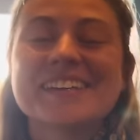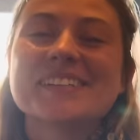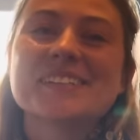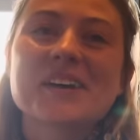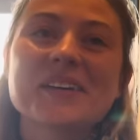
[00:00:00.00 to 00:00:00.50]

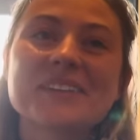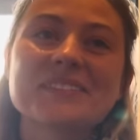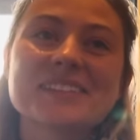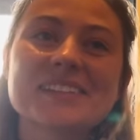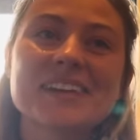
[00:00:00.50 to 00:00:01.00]
So it
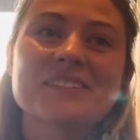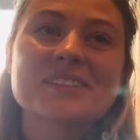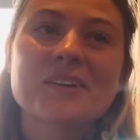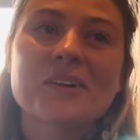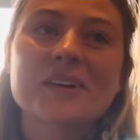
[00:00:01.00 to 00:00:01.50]

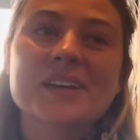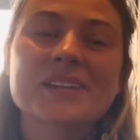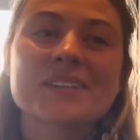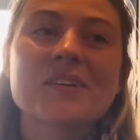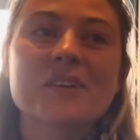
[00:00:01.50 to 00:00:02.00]
was hard.
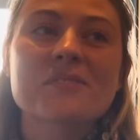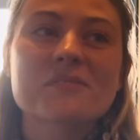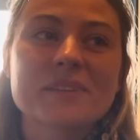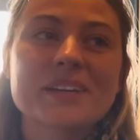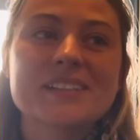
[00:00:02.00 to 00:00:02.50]
It's hard for
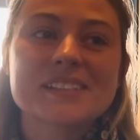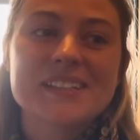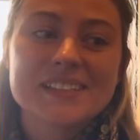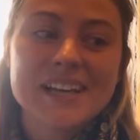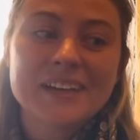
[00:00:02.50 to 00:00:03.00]
me to
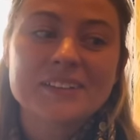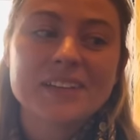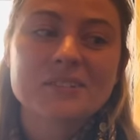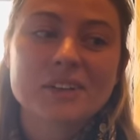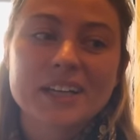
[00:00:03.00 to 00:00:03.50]
sit down
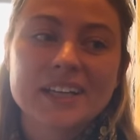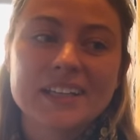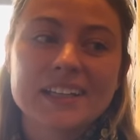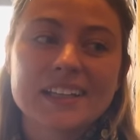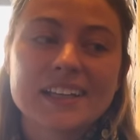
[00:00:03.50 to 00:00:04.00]
and
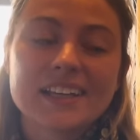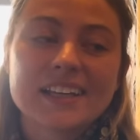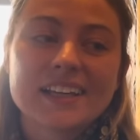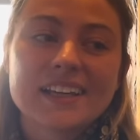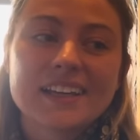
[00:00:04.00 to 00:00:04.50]
read
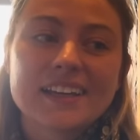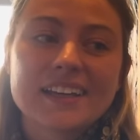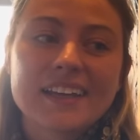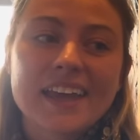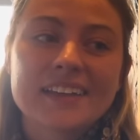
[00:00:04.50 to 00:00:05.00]

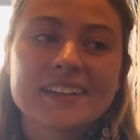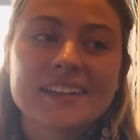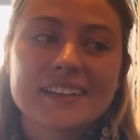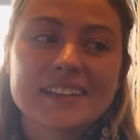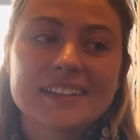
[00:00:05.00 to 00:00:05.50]
and
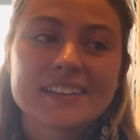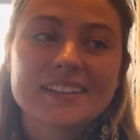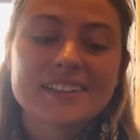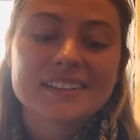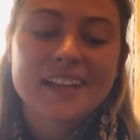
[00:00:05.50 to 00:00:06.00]
get,
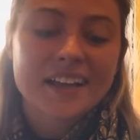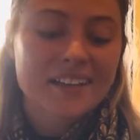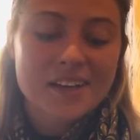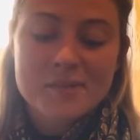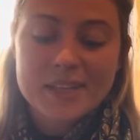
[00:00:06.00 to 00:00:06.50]

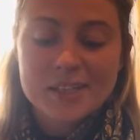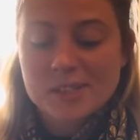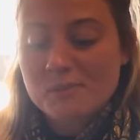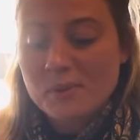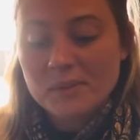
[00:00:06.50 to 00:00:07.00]
like, I mean, there's
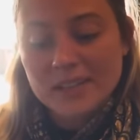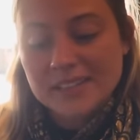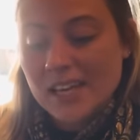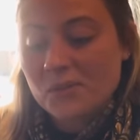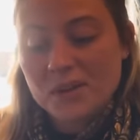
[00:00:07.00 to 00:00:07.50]
some people that
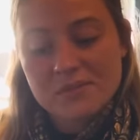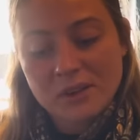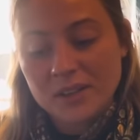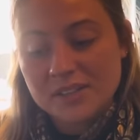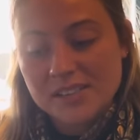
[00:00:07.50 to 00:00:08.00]
take one
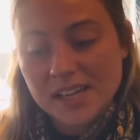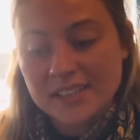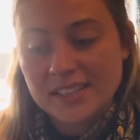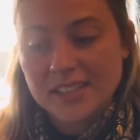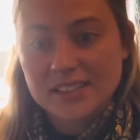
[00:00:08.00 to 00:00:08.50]
verse
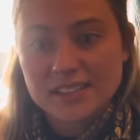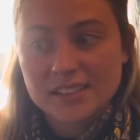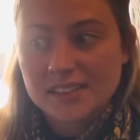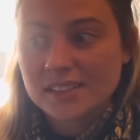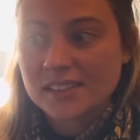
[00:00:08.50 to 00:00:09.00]
and
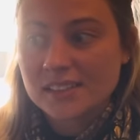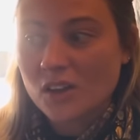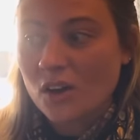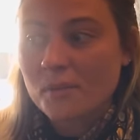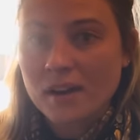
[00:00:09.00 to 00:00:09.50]
can
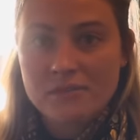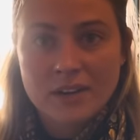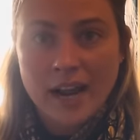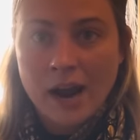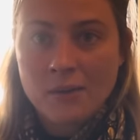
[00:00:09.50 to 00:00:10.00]
talk about it for
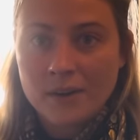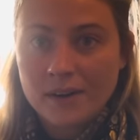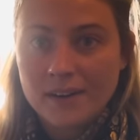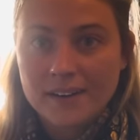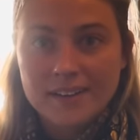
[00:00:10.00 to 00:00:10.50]
an
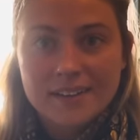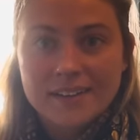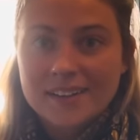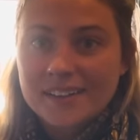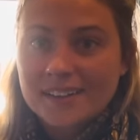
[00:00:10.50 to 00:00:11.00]
hour.
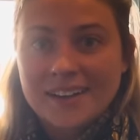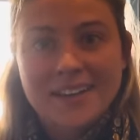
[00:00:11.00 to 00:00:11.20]
I